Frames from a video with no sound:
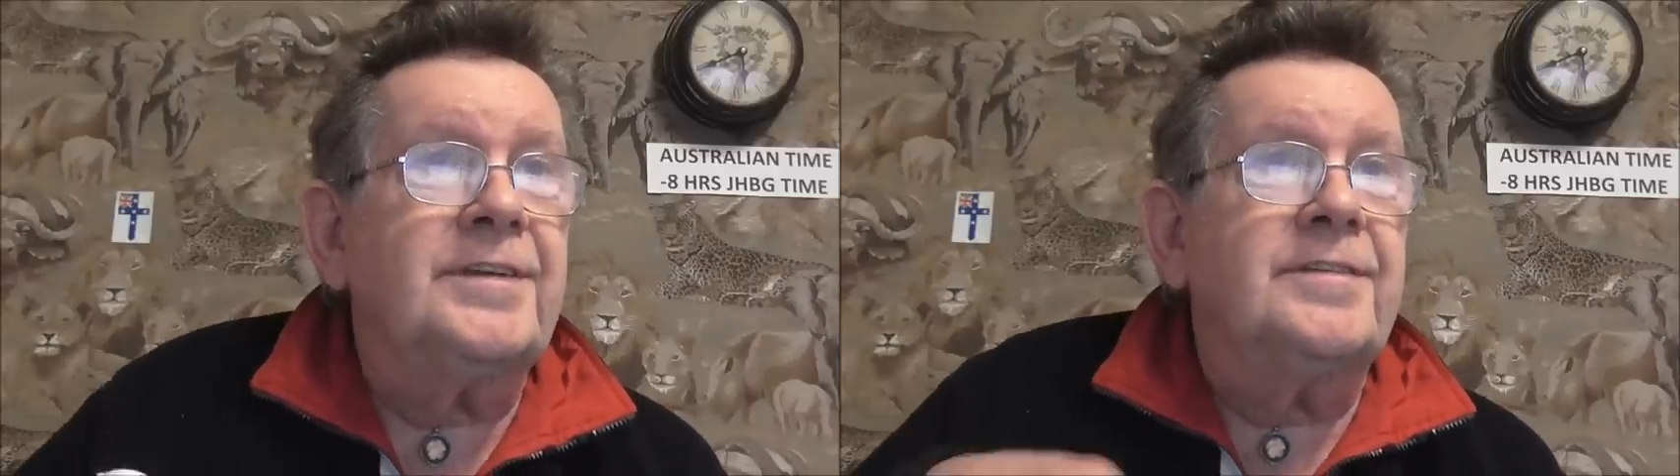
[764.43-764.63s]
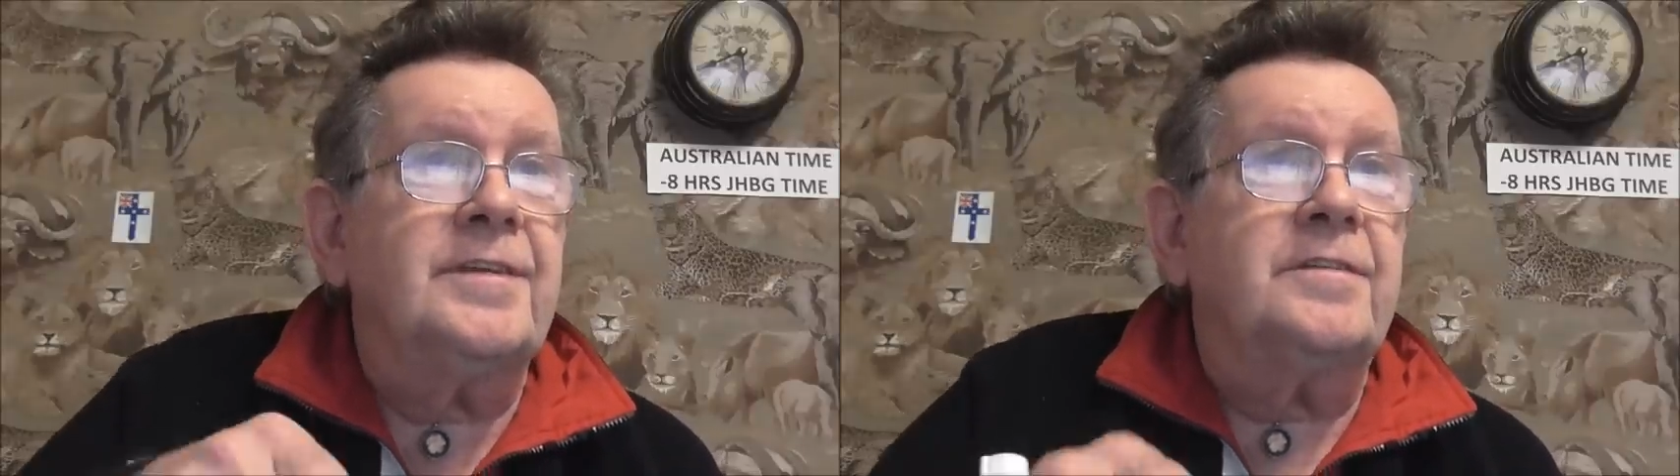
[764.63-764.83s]

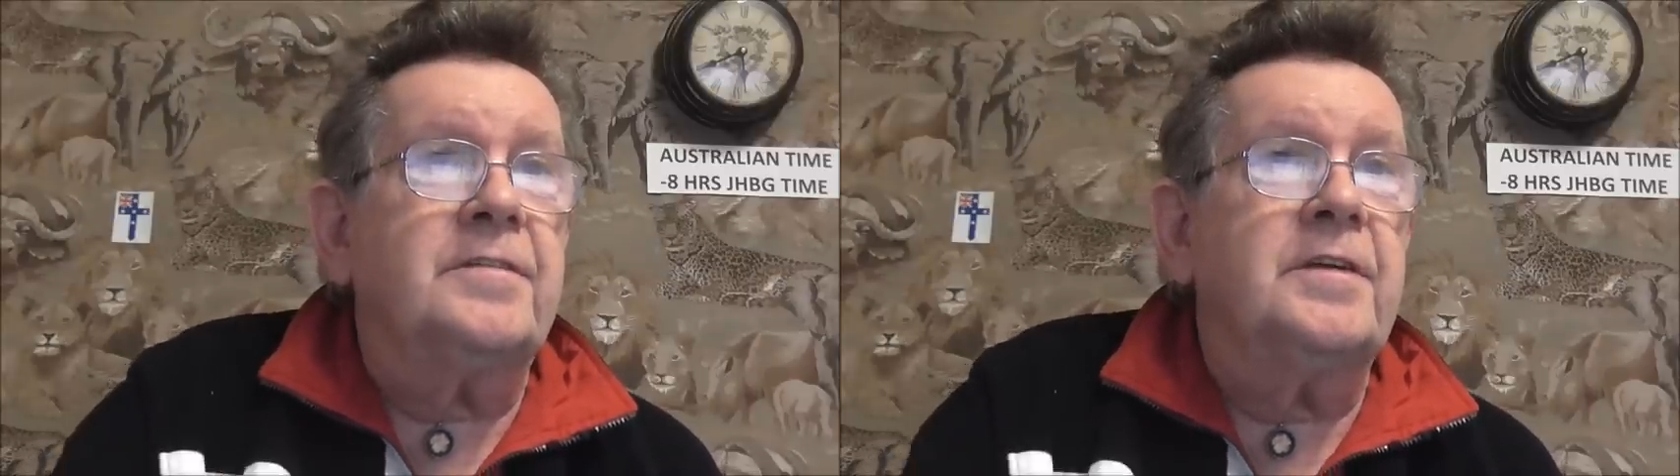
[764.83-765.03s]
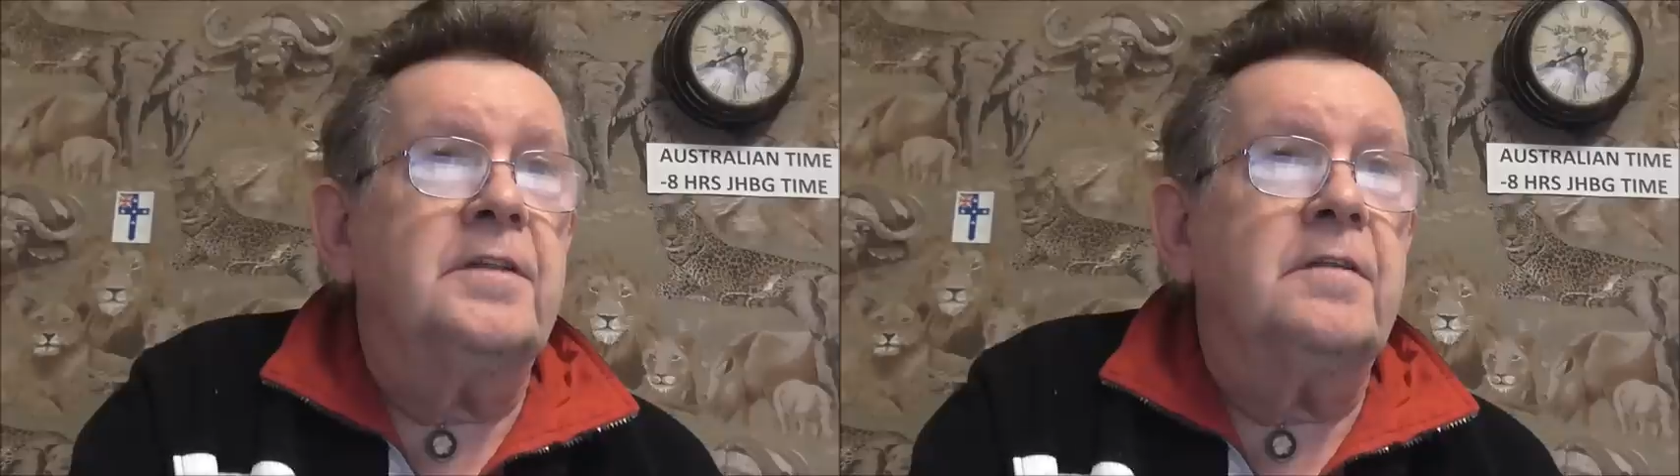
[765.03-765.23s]

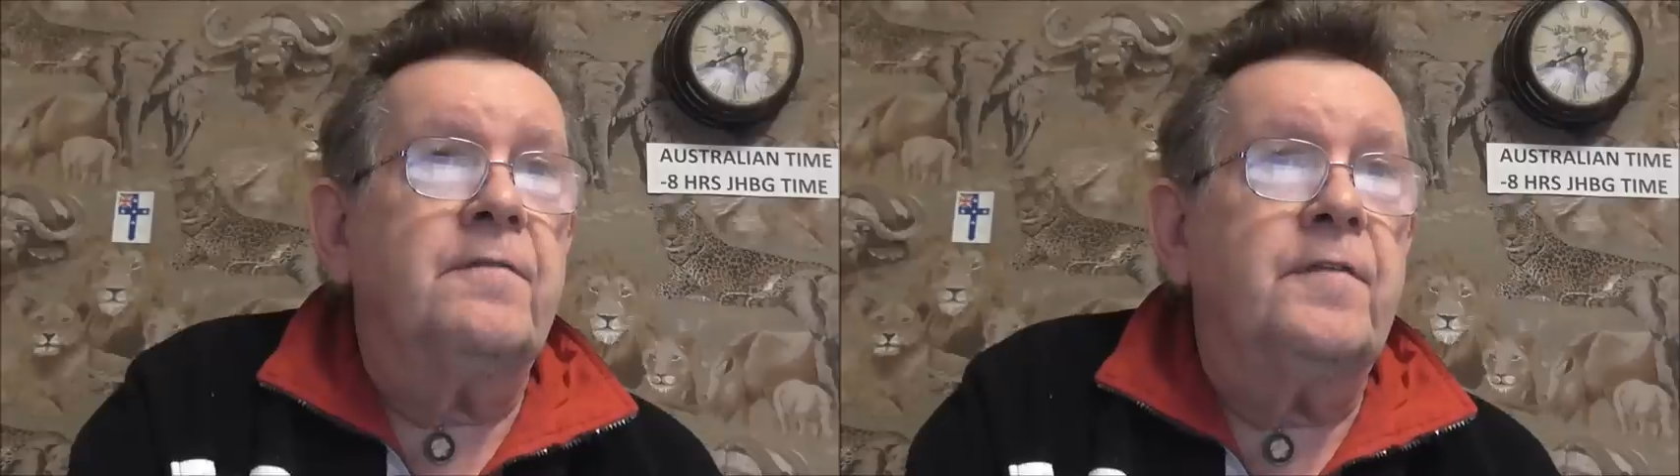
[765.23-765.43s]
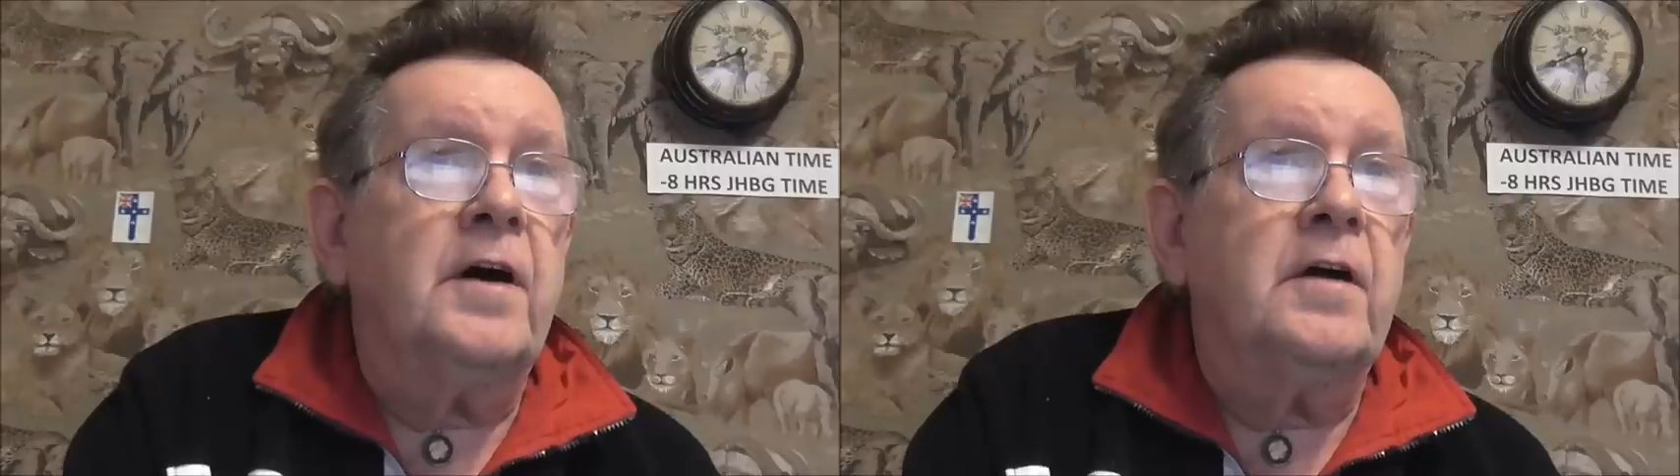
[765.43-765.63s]
exist in the
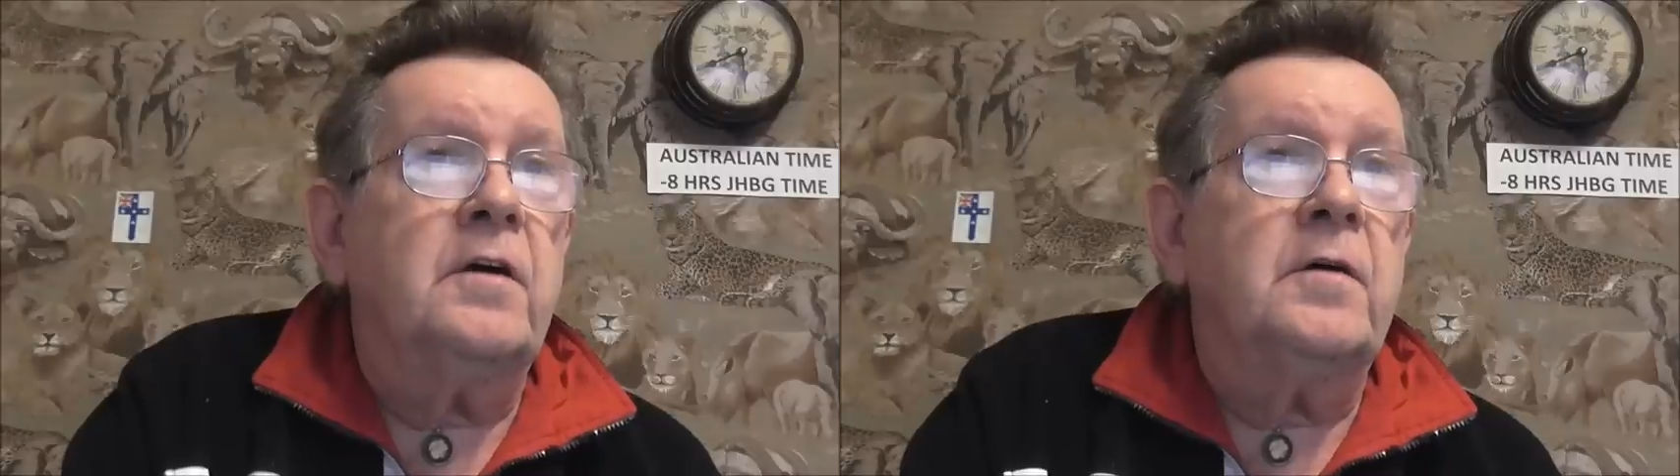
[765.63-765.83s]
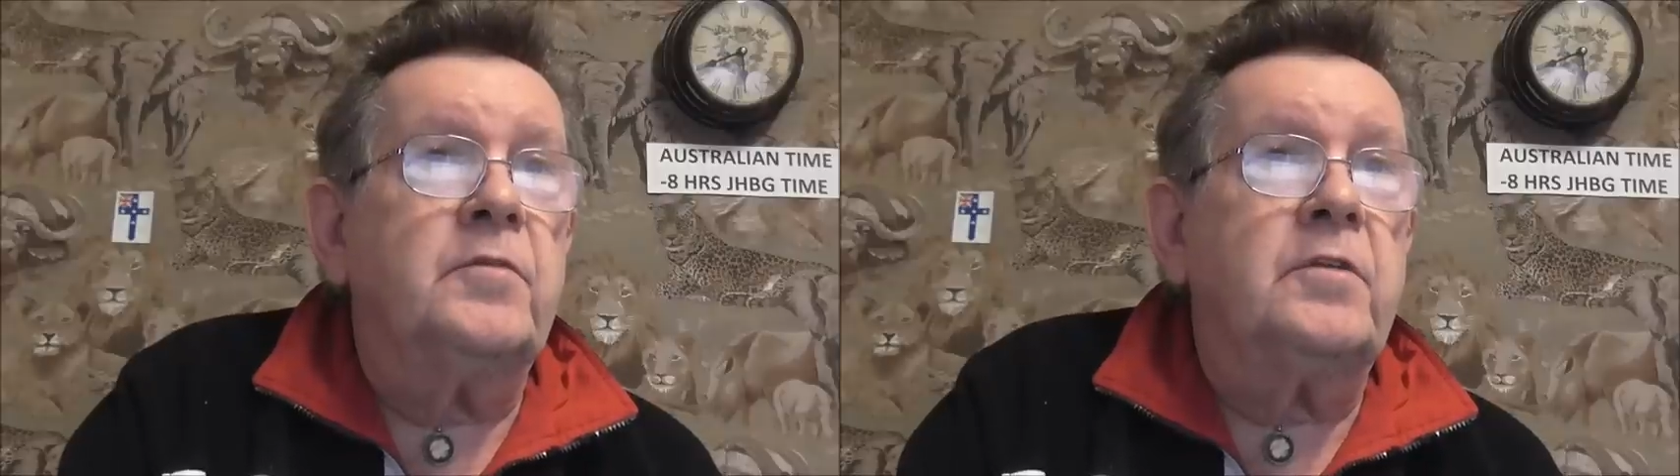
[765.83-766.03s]
Firearms